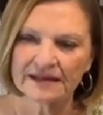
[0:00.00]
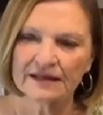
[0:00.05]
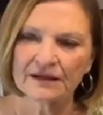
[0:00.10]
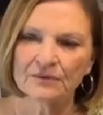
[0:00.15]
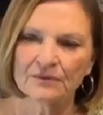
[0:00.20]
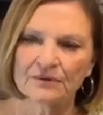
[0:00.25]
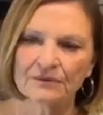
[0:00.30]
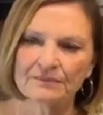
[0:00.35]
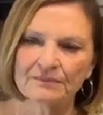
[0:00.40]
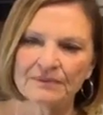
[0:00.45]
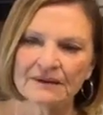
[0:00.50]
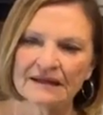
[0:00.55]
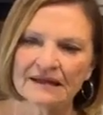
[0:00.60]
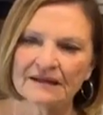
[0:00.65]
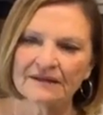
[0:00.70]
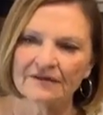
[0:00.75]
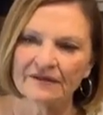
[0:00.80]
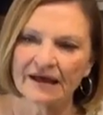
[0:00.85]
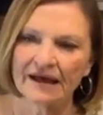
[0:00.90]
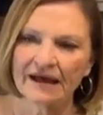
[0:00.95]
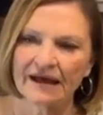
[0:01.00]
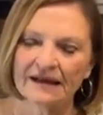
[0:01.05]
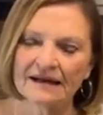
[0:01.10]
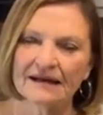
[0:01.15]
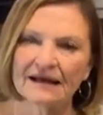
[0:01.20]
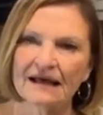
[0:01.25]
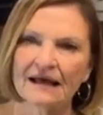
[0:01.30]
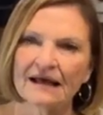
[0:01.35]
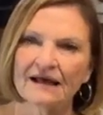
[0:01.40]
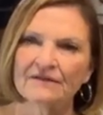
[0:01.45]
it would be
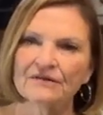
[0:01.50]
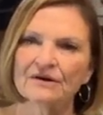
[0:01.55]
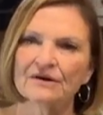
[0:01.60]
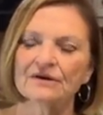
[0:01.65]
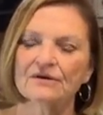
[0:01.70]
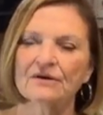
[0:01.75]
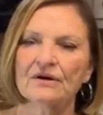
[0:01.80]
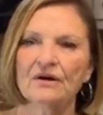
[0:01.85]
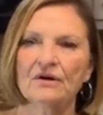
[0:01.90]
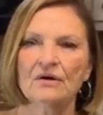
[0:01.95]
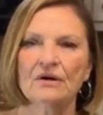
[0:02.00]
that there